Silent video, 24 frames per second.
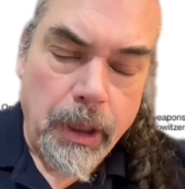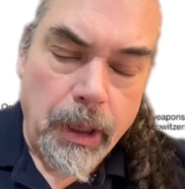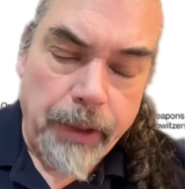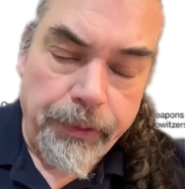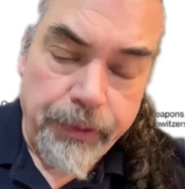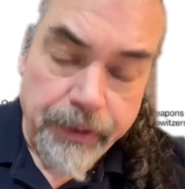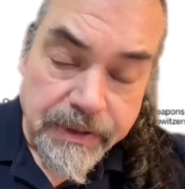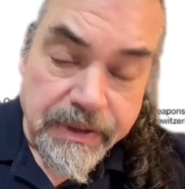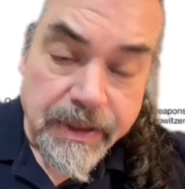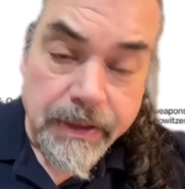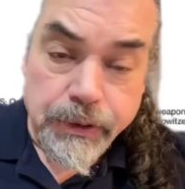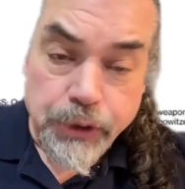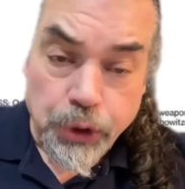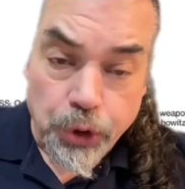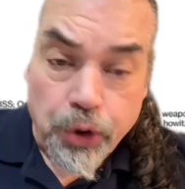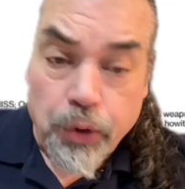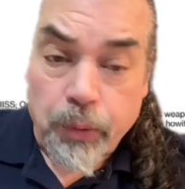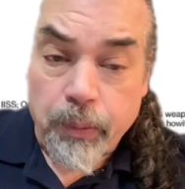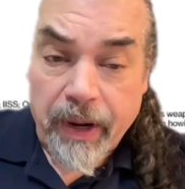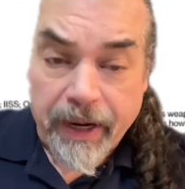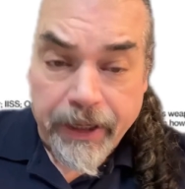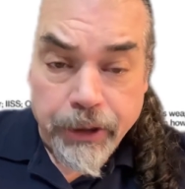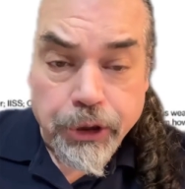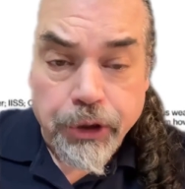This is a
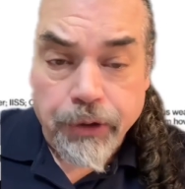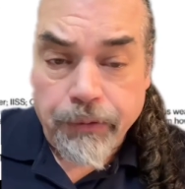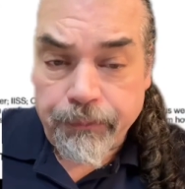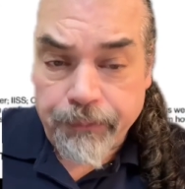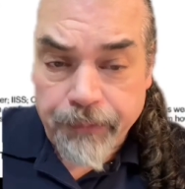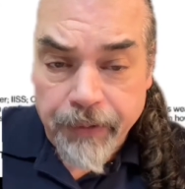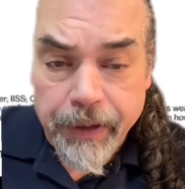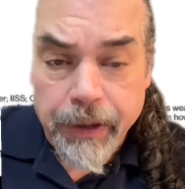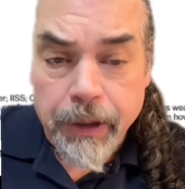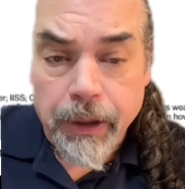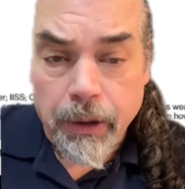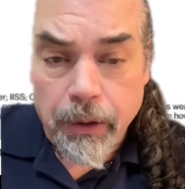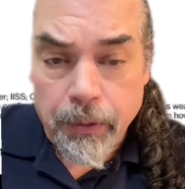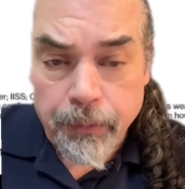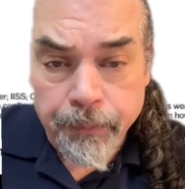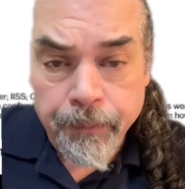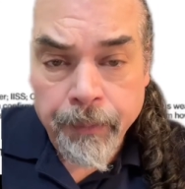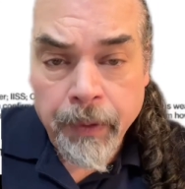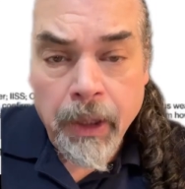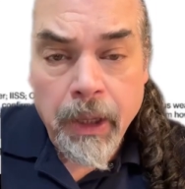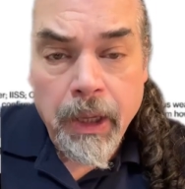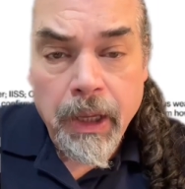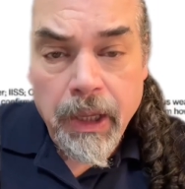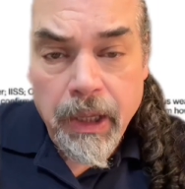correction video.
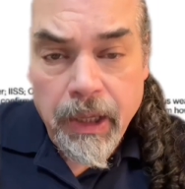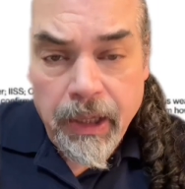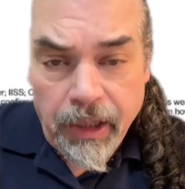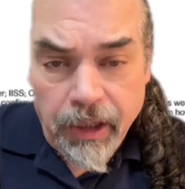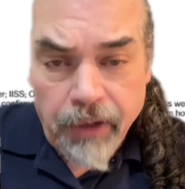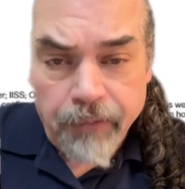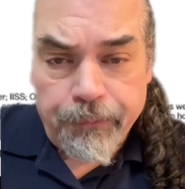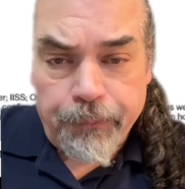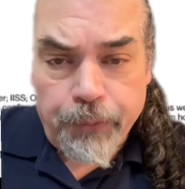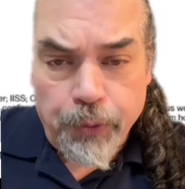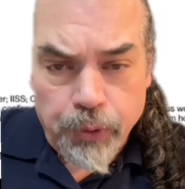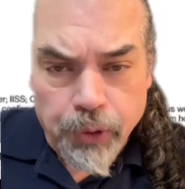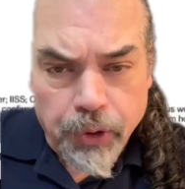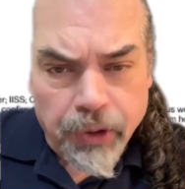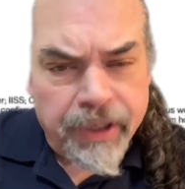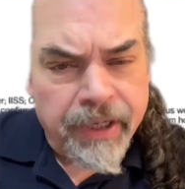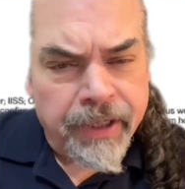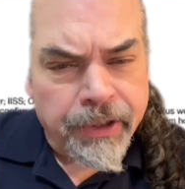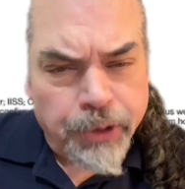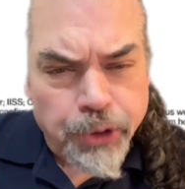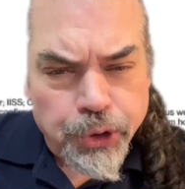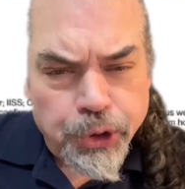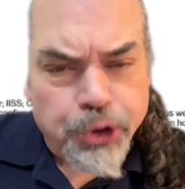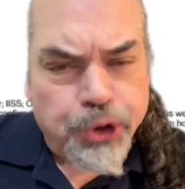If you're looking
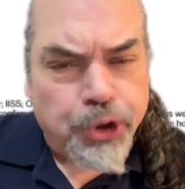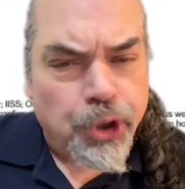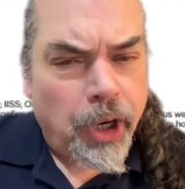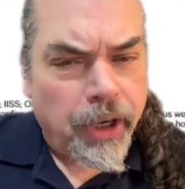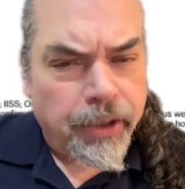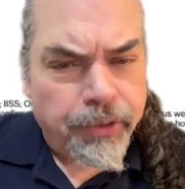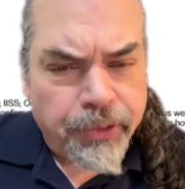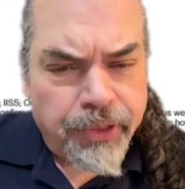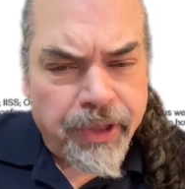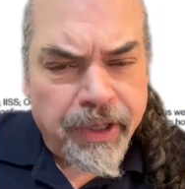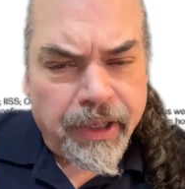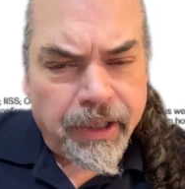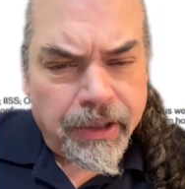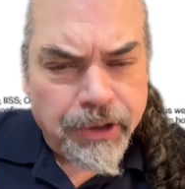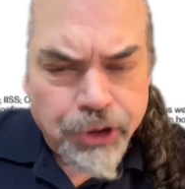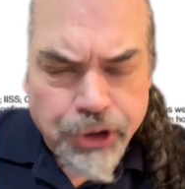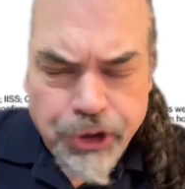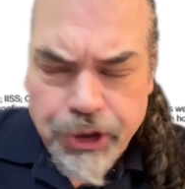at this chart and thinking,